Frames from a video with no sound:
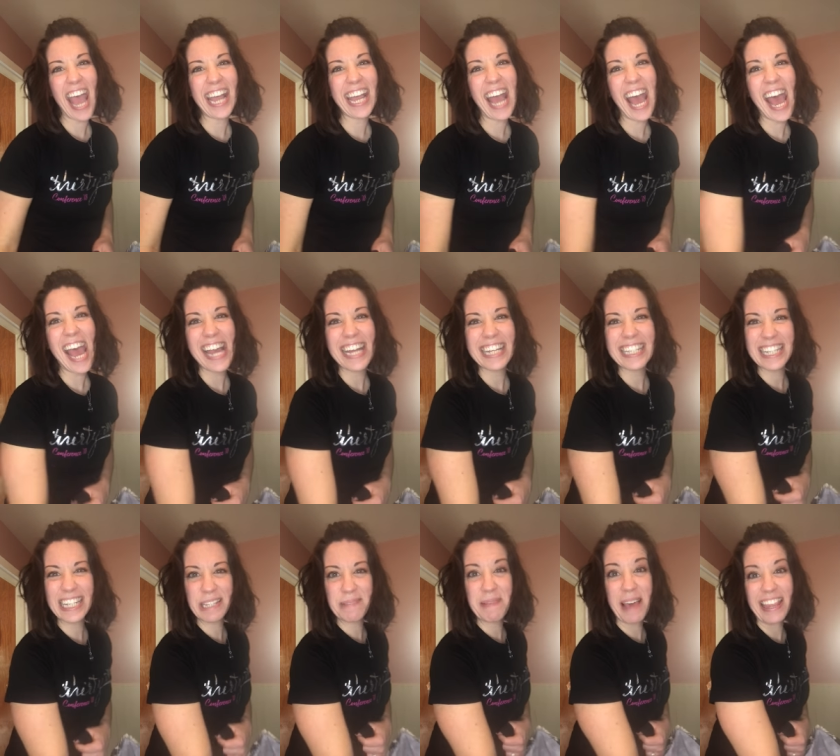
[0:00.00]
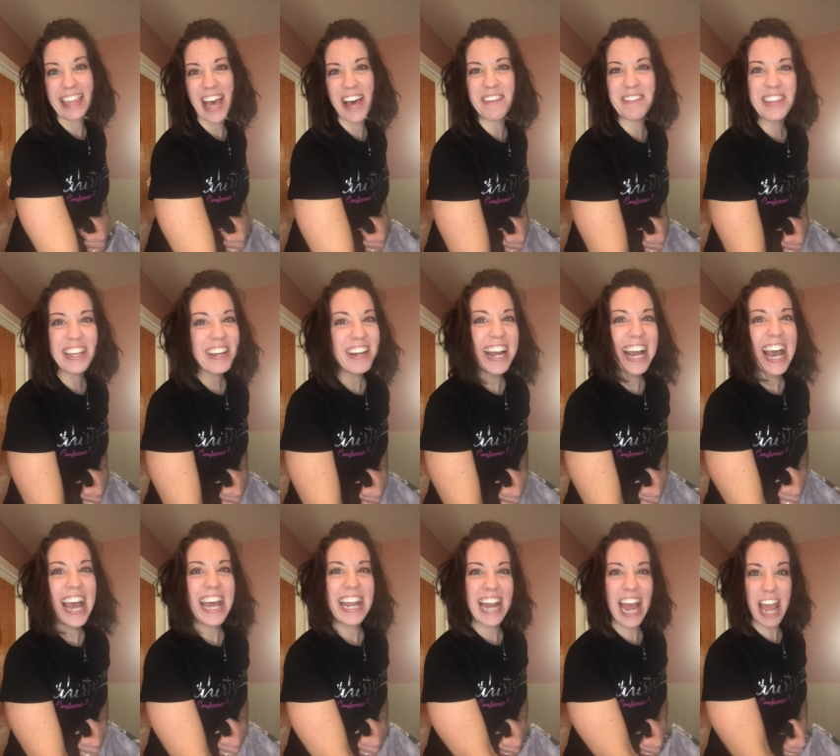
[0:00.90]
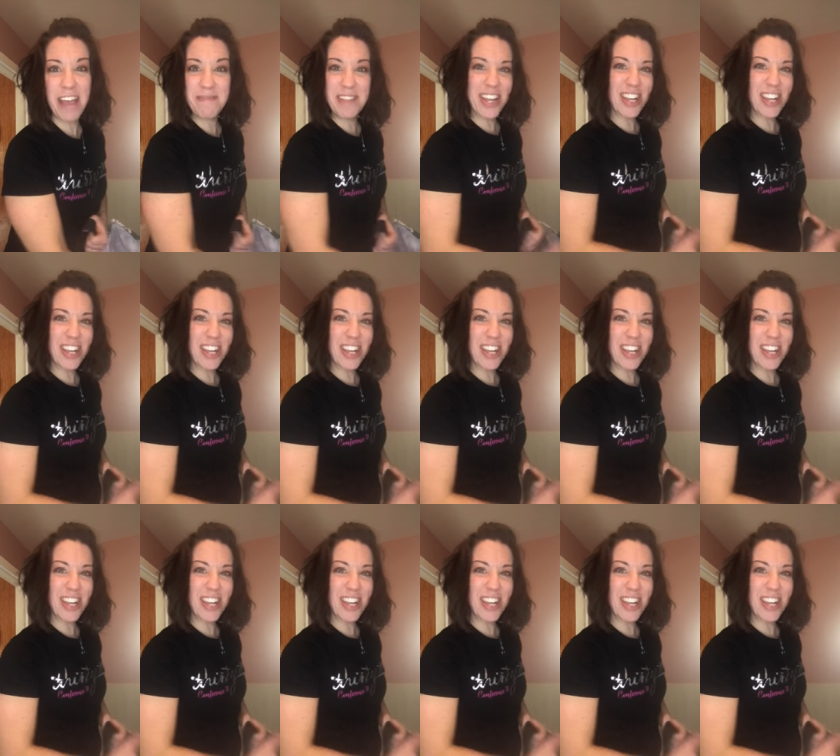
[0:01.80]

Hi guys, it's Beth Alvira, and I'm